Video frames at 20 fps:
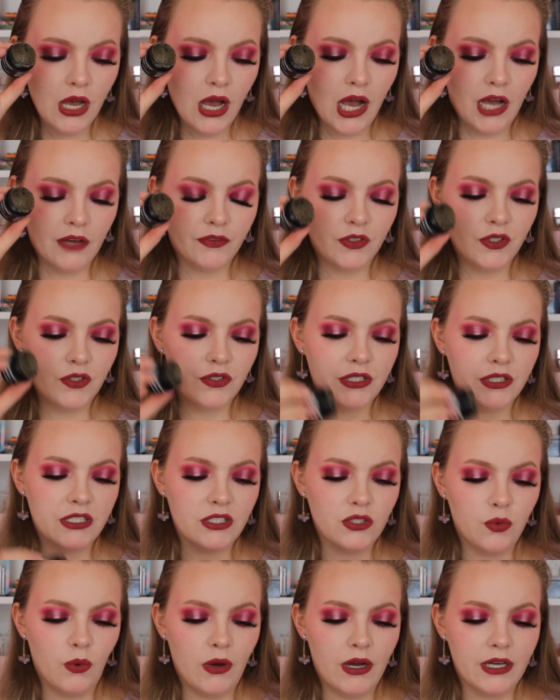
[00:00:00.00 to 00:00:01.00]
I've used it
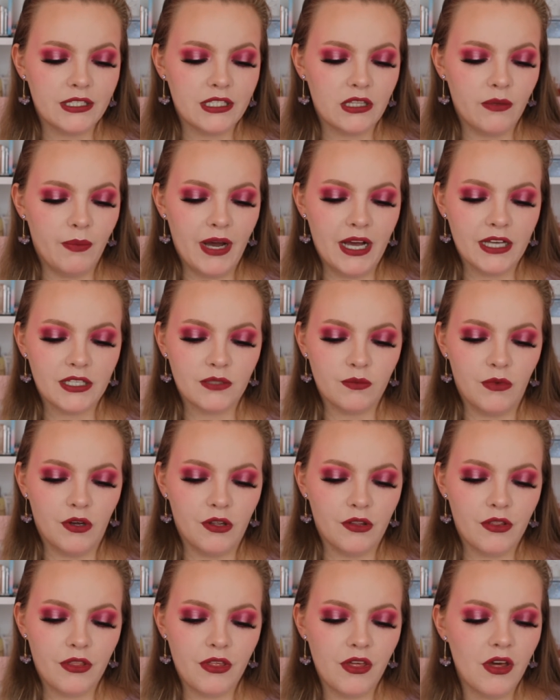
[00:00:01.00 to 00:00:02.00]
twice in the past
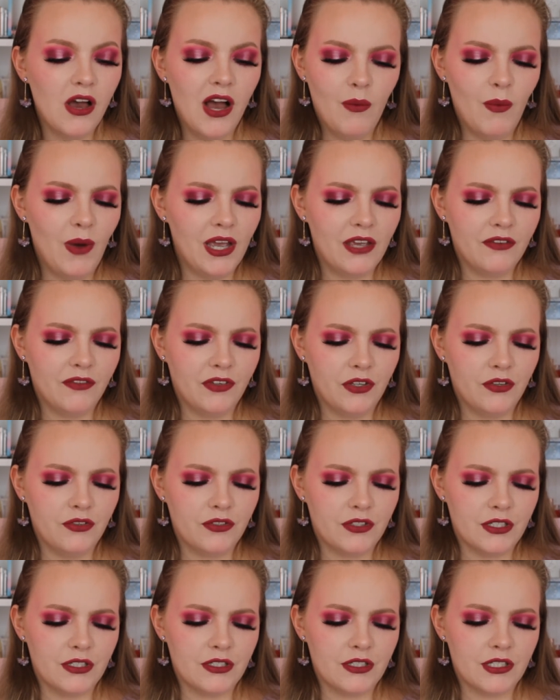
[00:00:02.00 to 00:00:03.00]
month. I might even
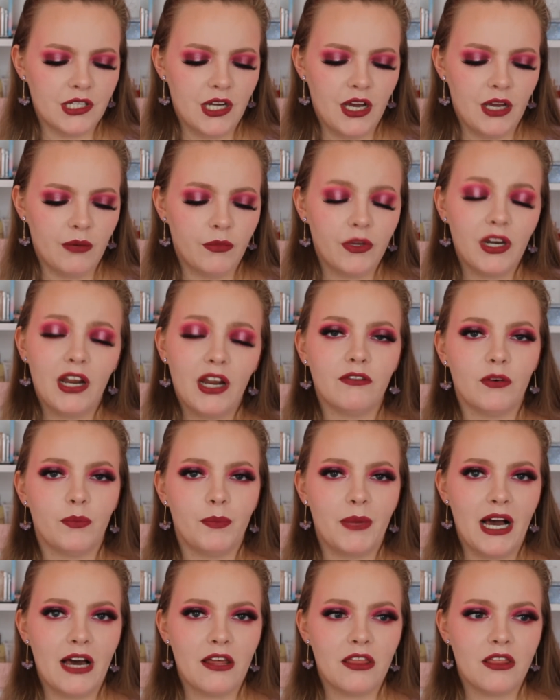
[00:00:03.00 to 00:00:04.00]
use this tonight. I'm going to have a
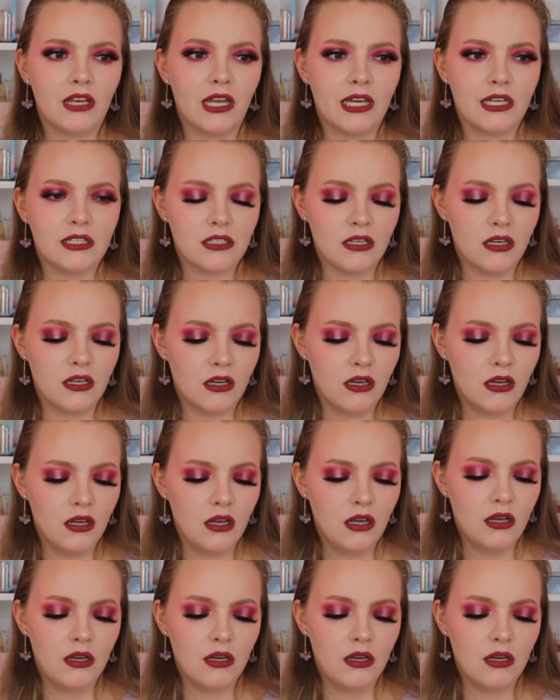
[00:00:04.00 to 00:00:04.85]
bath later.